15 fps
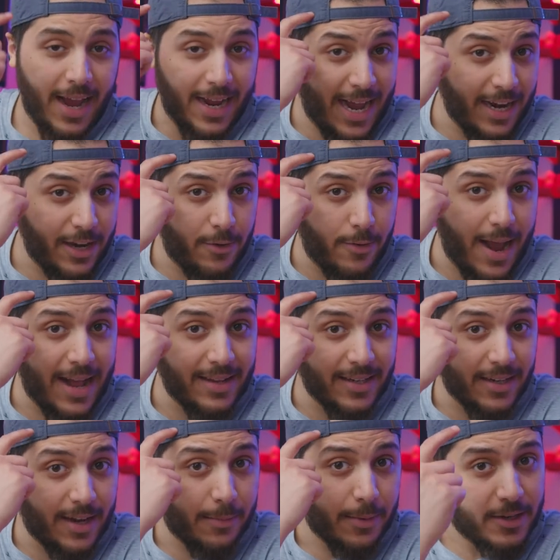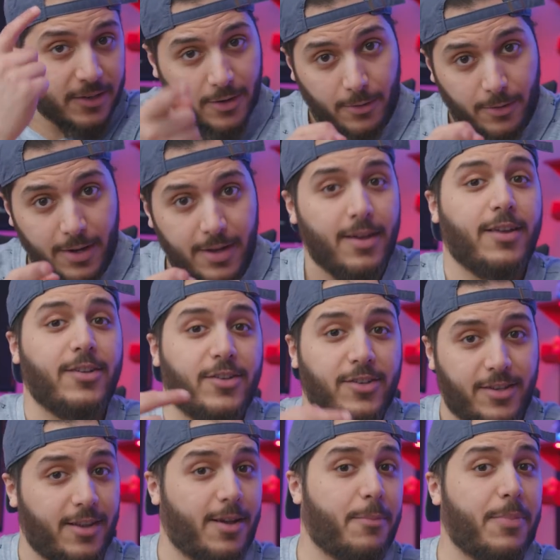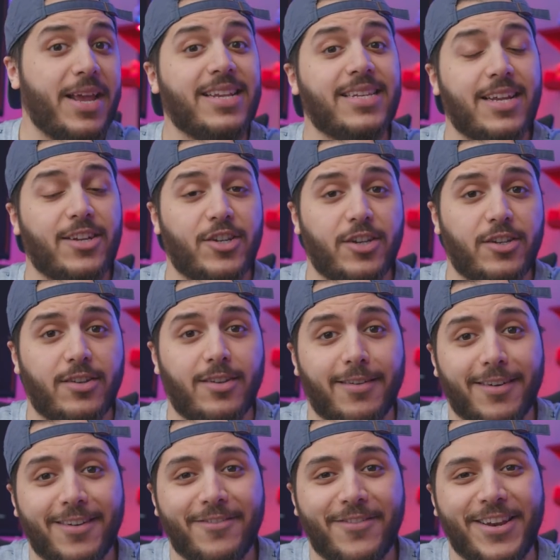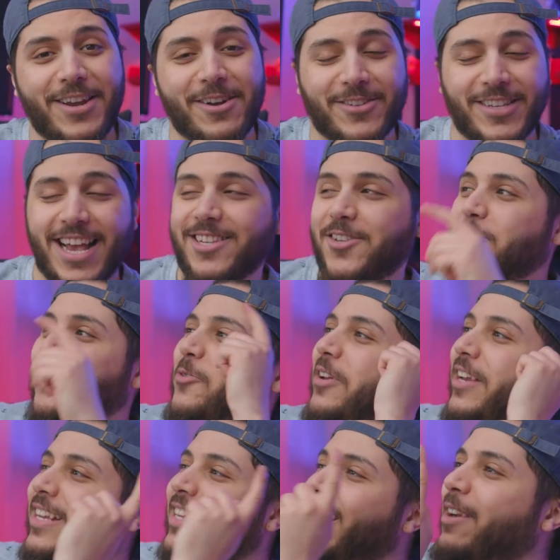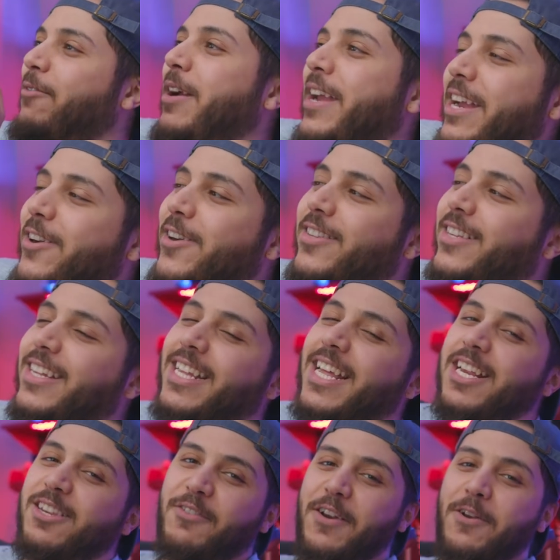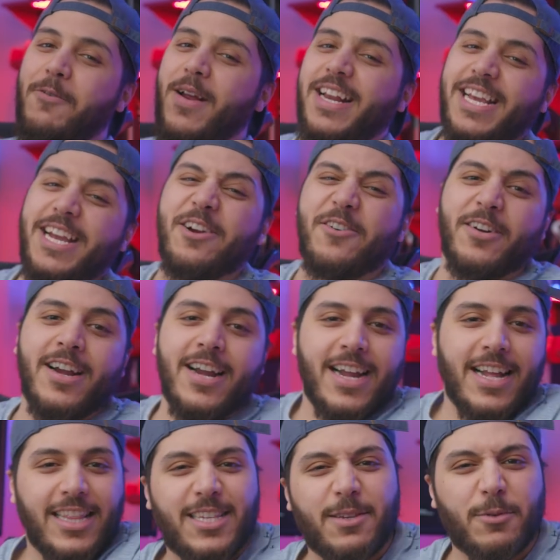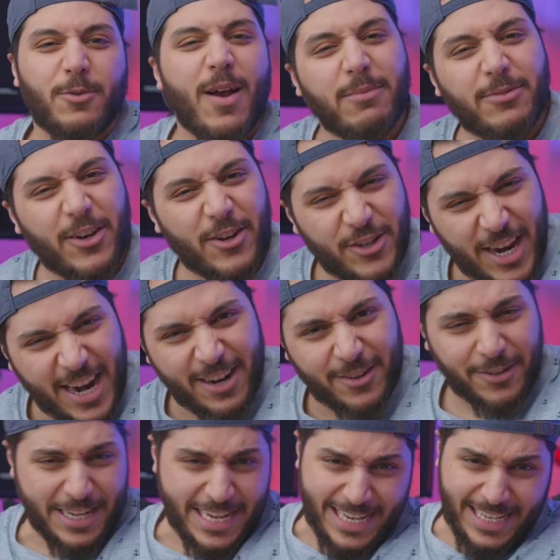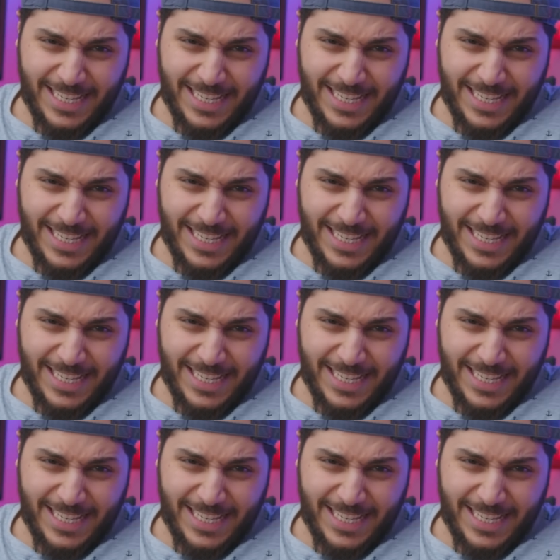I got new hats incoming, so just uh, pay attention to the videos. As usual, you can click right here to see the latest video right here, to subscribe to the channel.